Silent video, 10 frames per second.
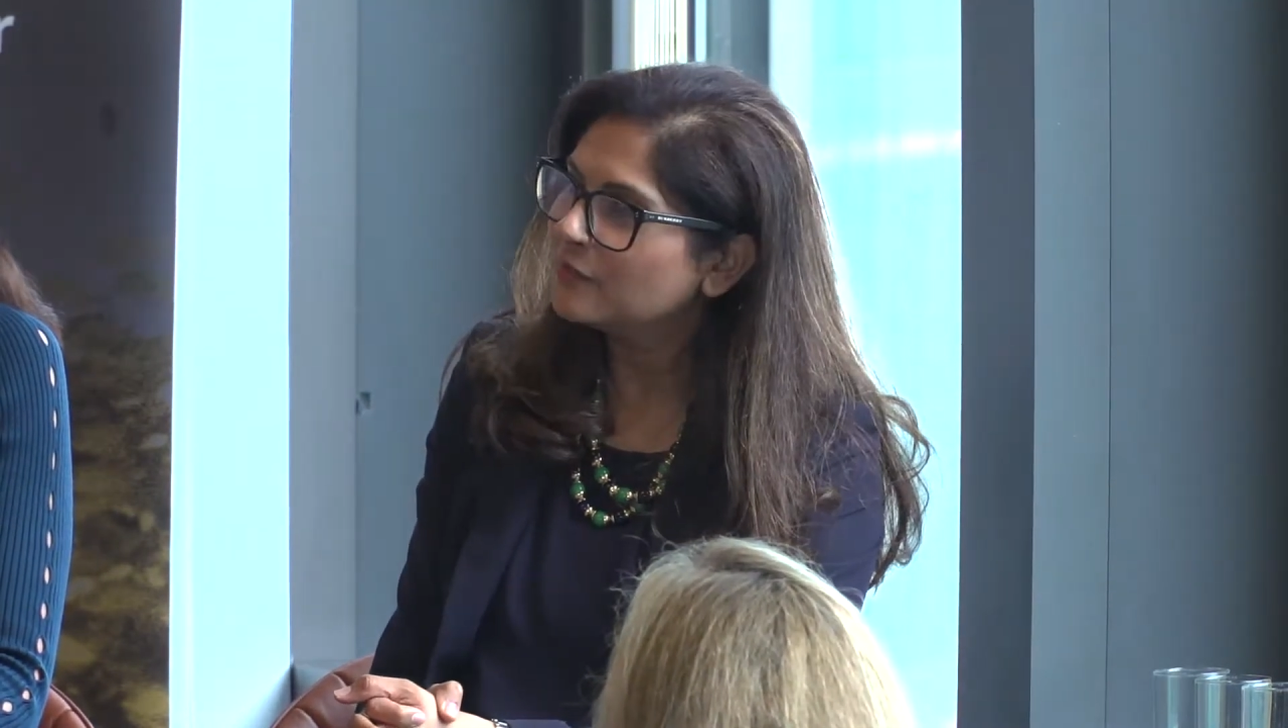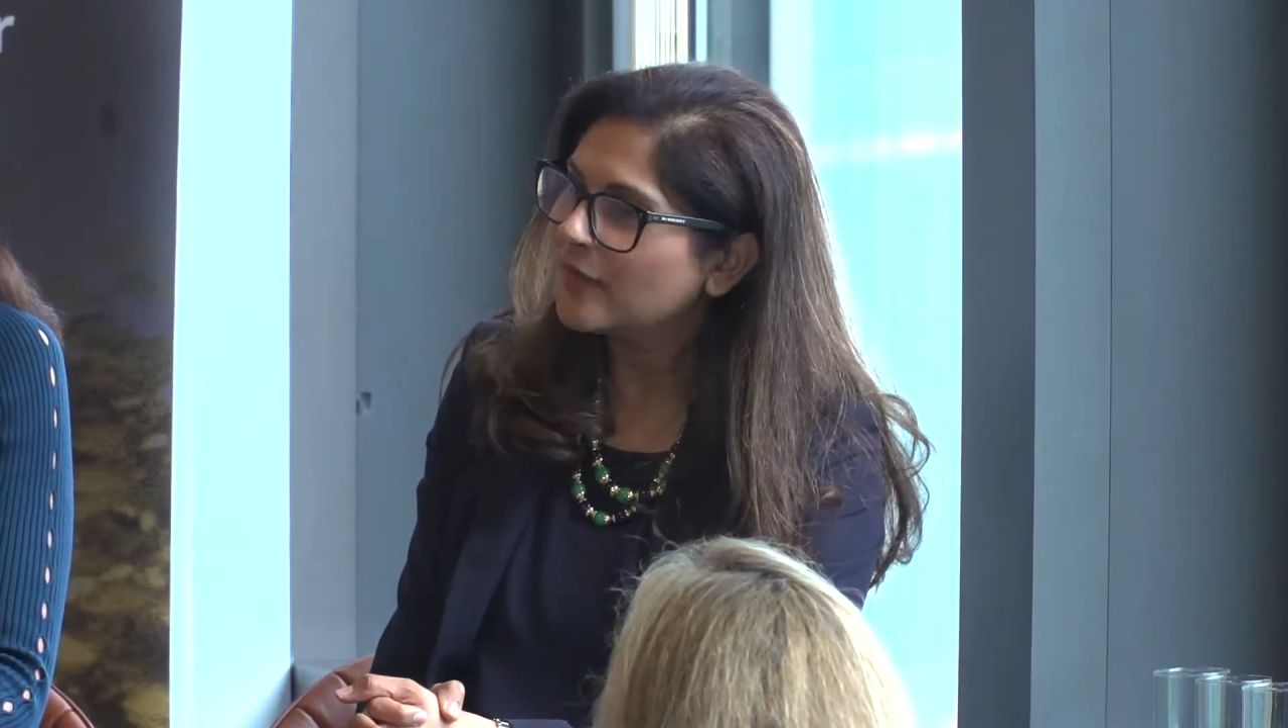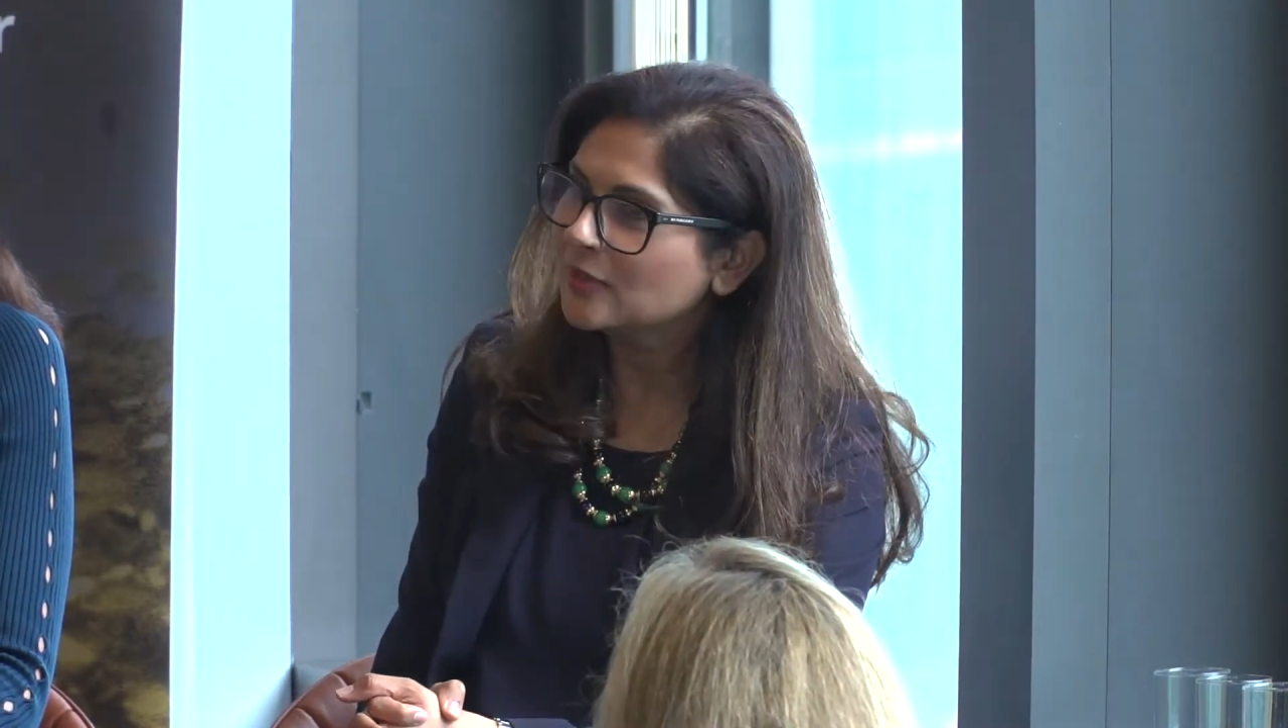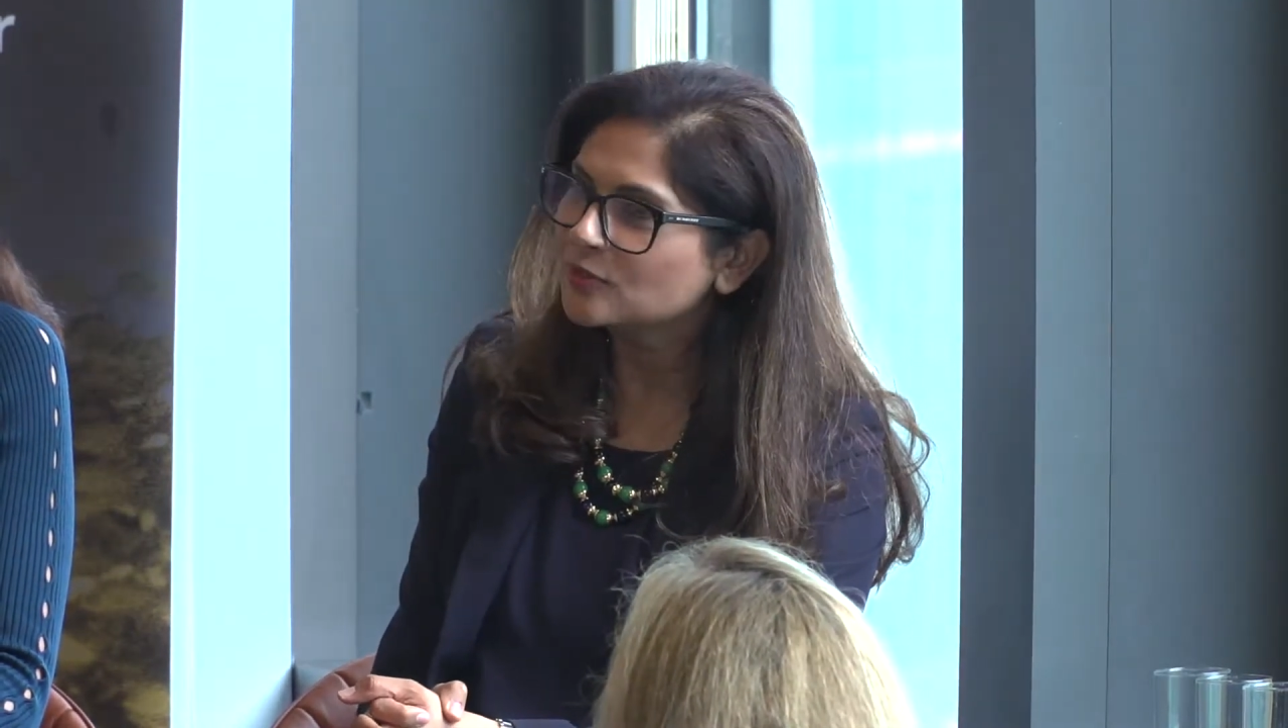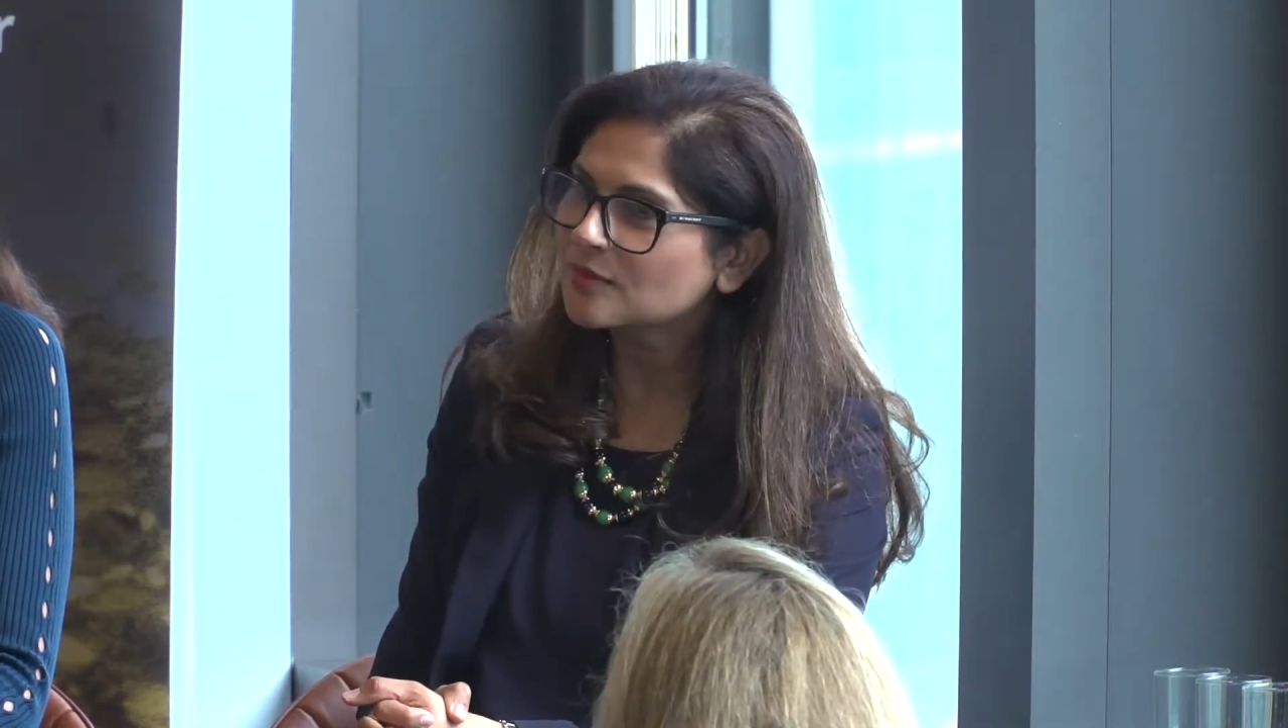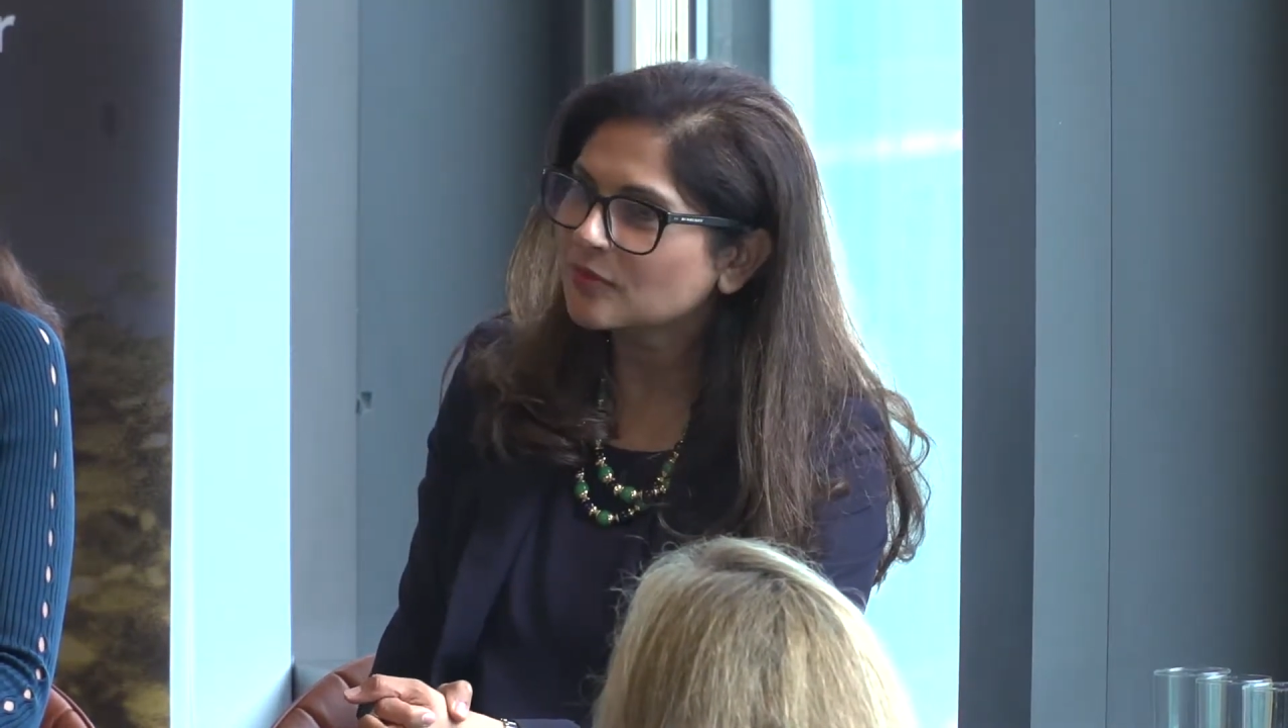failed